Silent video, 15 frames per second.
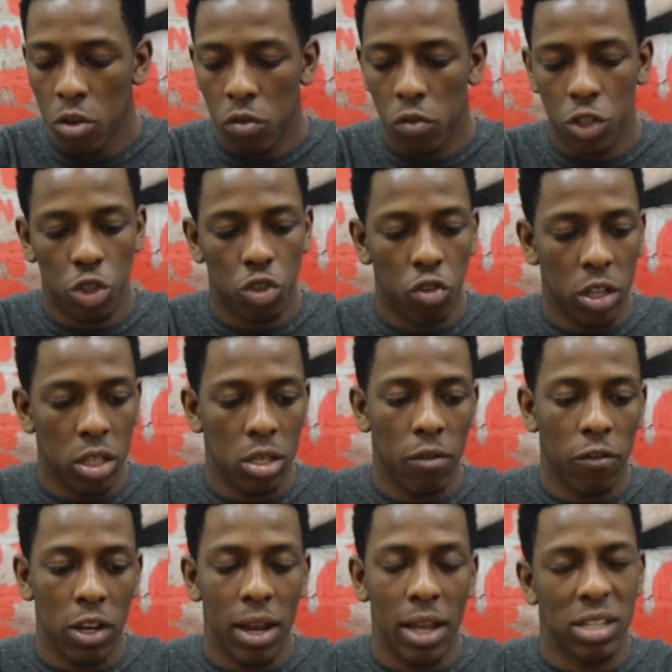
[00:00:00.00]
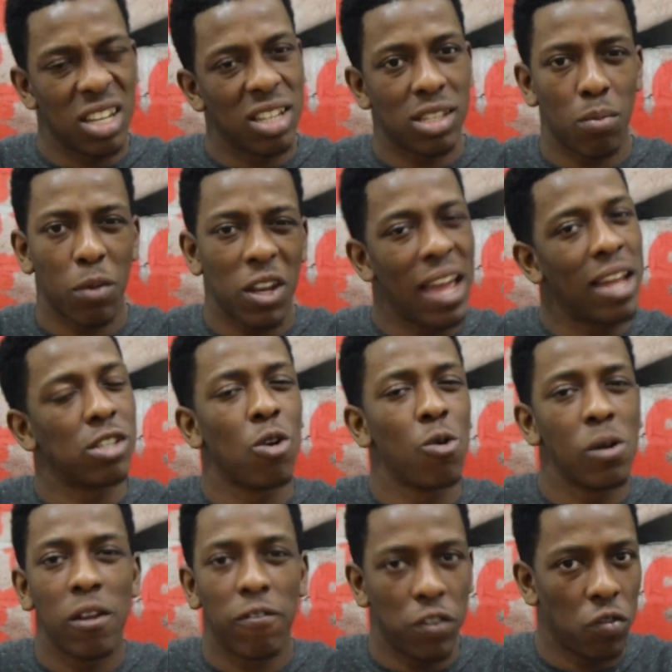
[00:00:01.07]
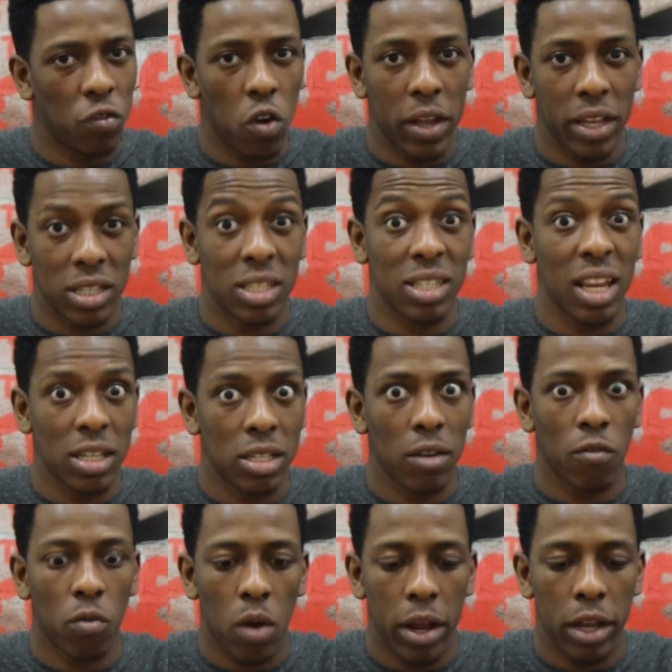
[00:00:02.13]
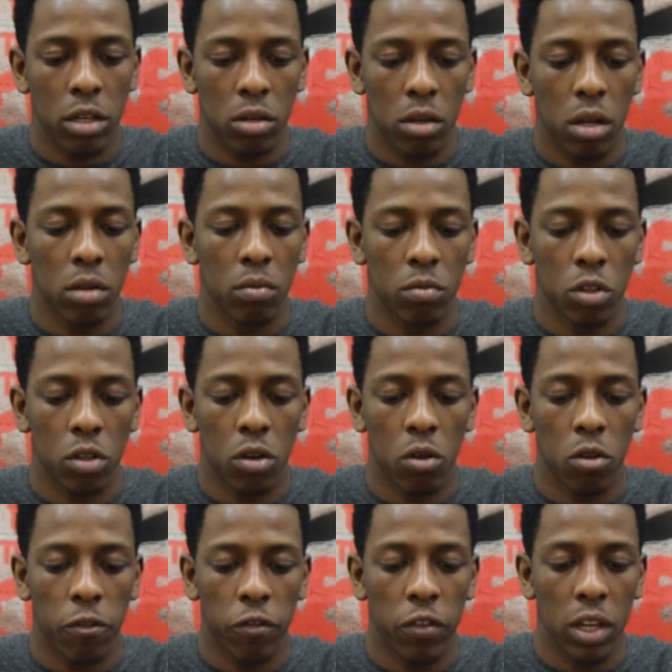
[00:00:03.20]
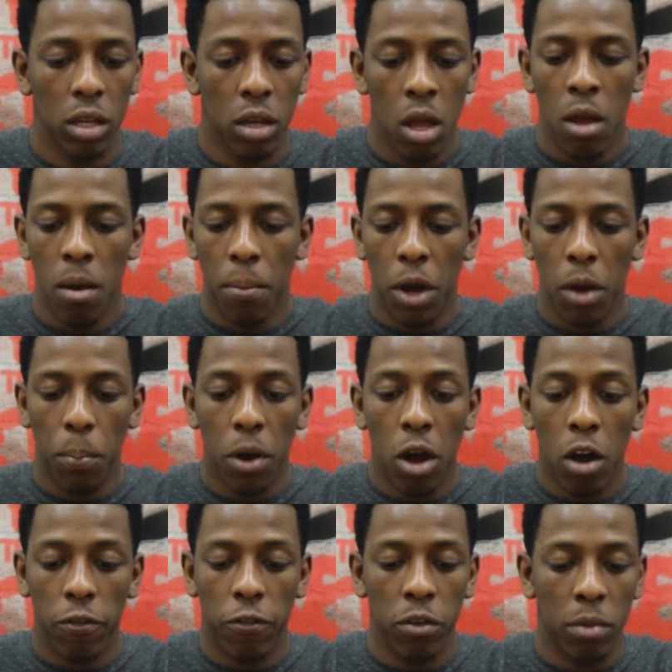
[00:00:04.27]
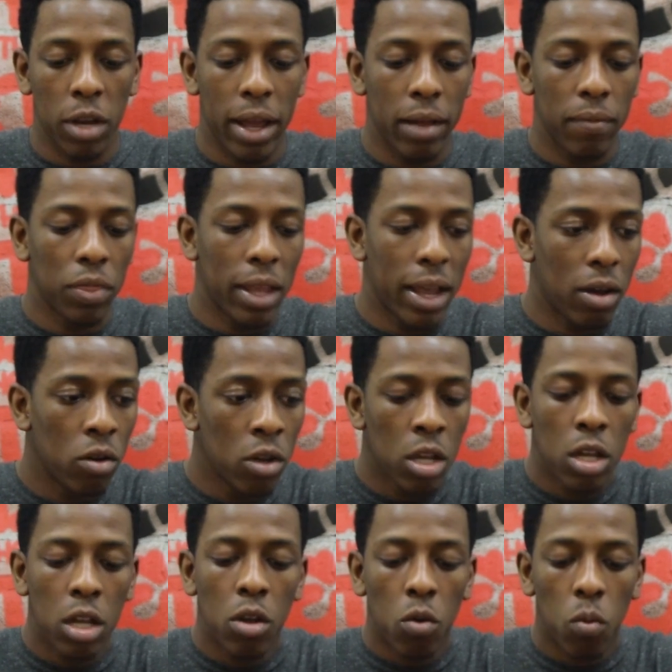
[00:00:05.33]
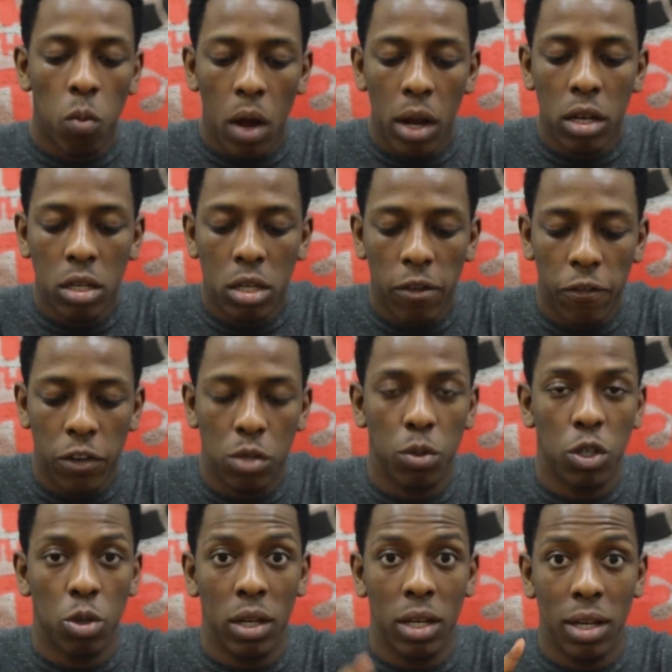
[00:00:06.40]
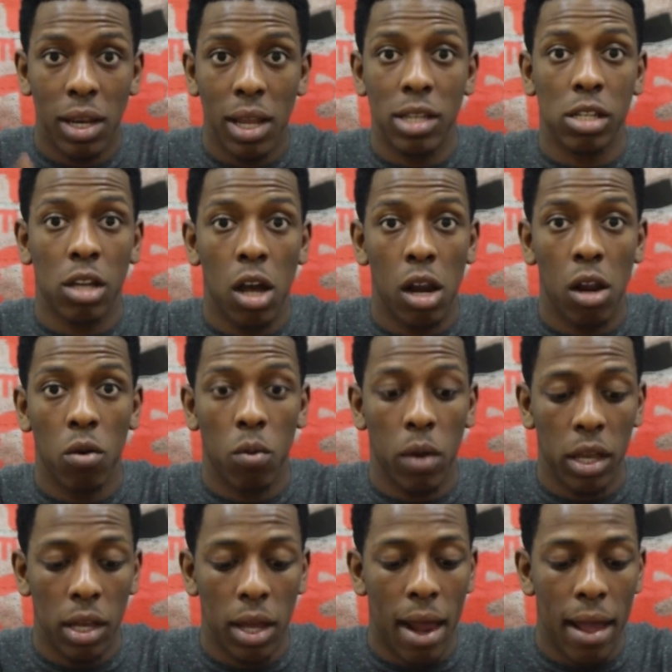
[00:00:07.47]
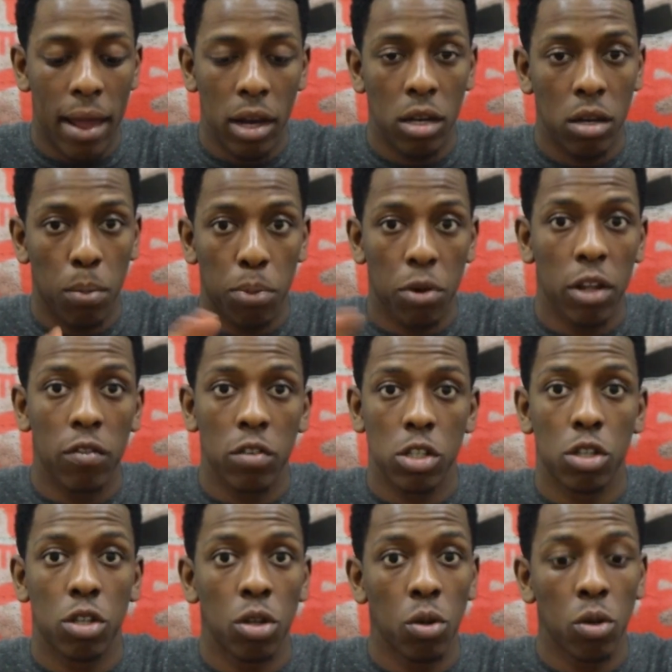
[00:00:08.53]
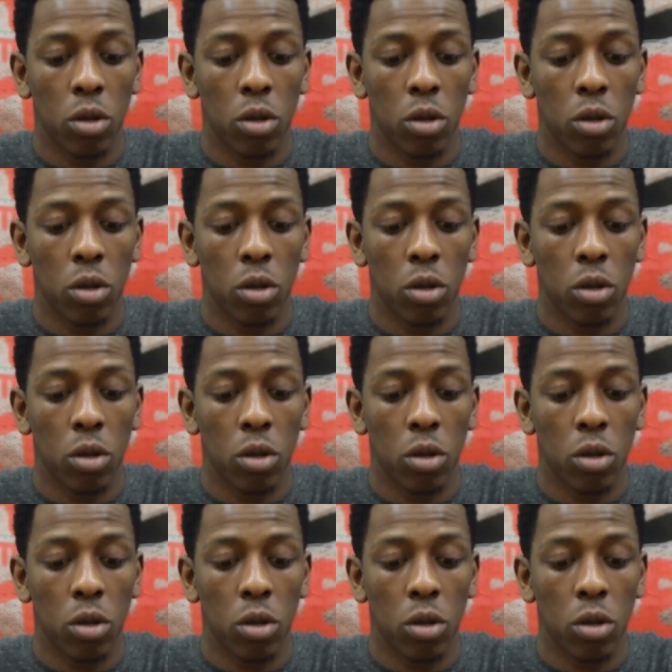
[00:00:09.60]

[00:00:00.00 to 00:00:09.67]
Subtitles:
restrictive in that sense, but that's only if you've got excessive wide, you know, feet. But apart from that, now one difference between this colorway and the previous two